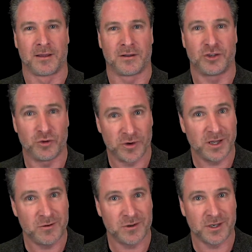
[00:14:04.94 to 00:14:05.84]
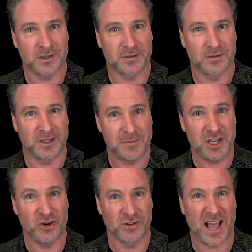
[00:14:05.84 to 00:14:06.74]
Do you really want to limit
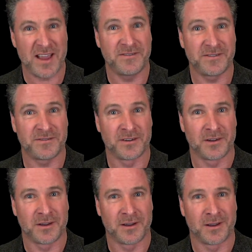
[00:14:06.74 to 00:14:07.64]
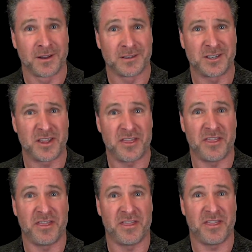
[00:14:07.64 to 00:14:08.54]
your life to
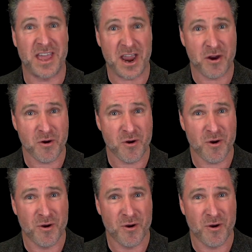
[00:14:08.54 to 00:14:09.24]
their